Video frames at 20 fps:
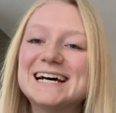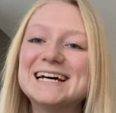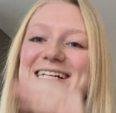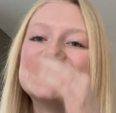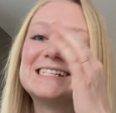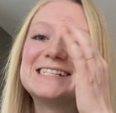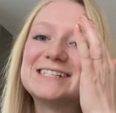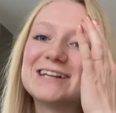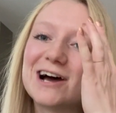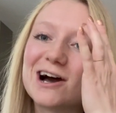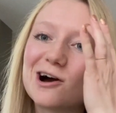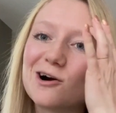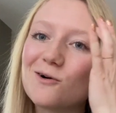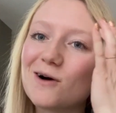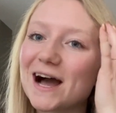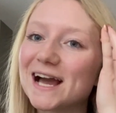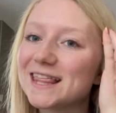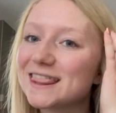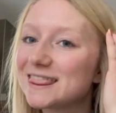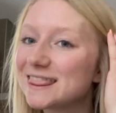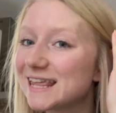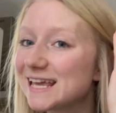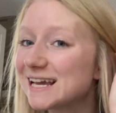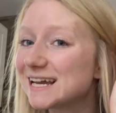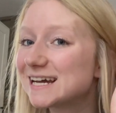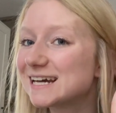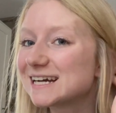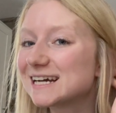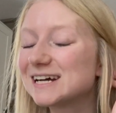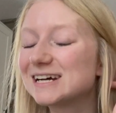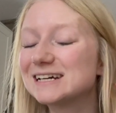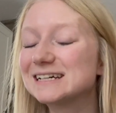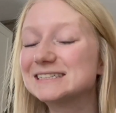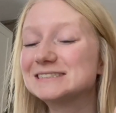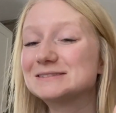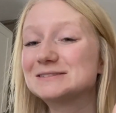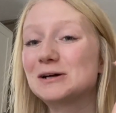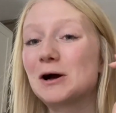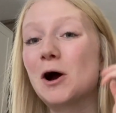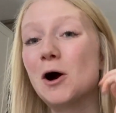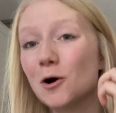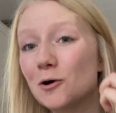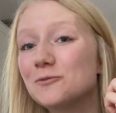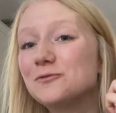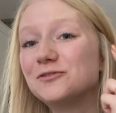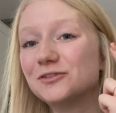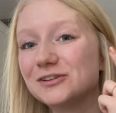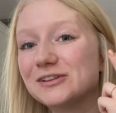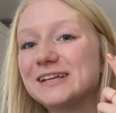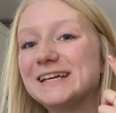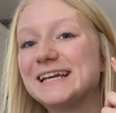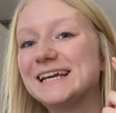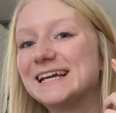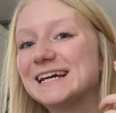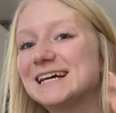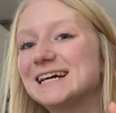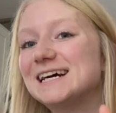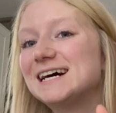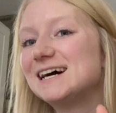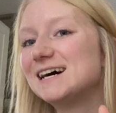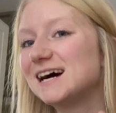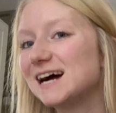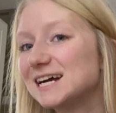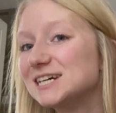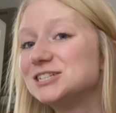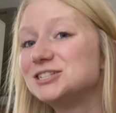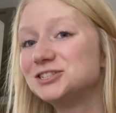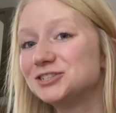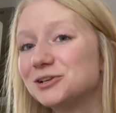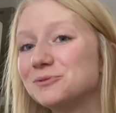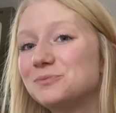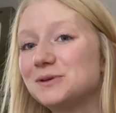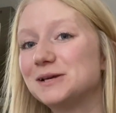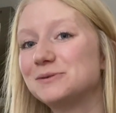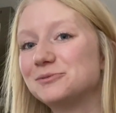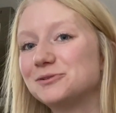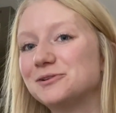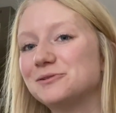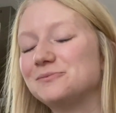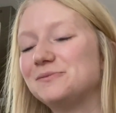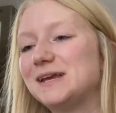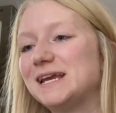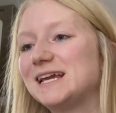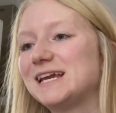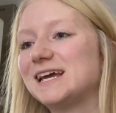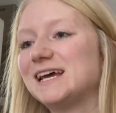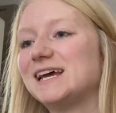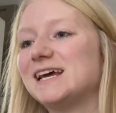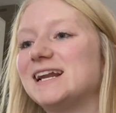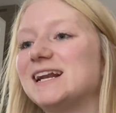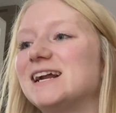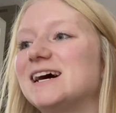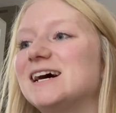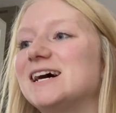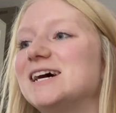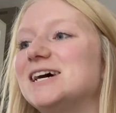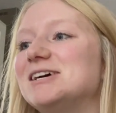So I think hopefully I should be able to make it